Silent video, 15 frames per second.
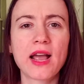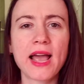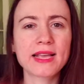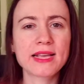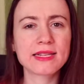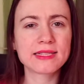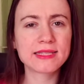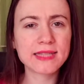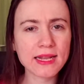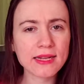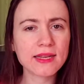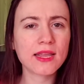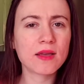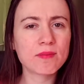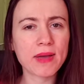I can stand
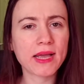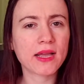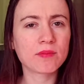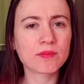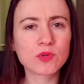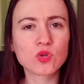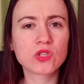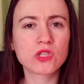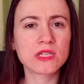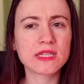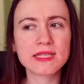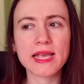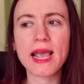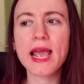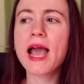nearby computer and
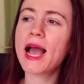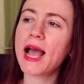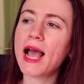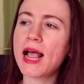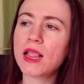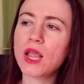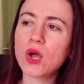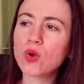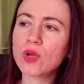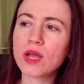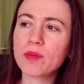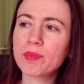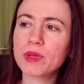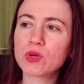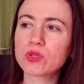say, "Hello
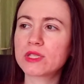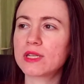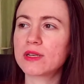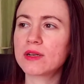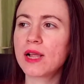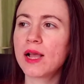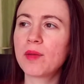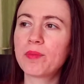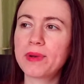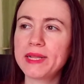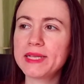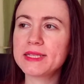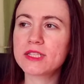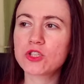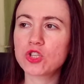computer,
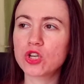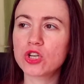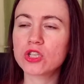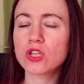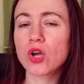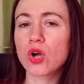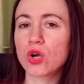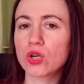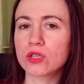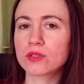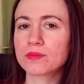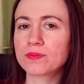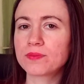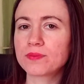please turn on."